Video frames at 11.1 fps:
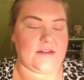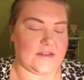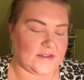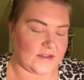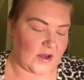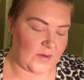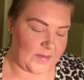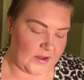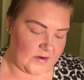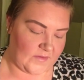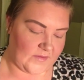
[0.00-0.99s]
it's so
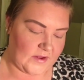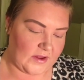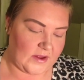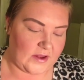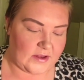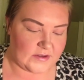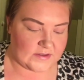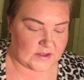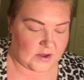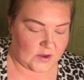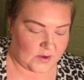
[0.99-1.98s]
beautiful,
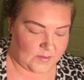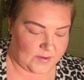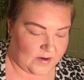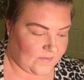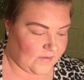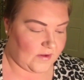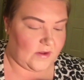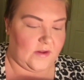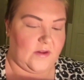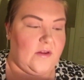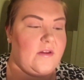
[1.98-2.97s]
so
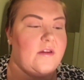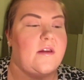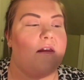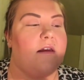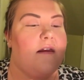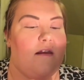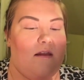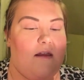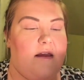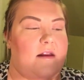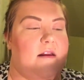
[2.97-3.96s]
beautiful.
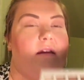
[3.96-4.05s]
And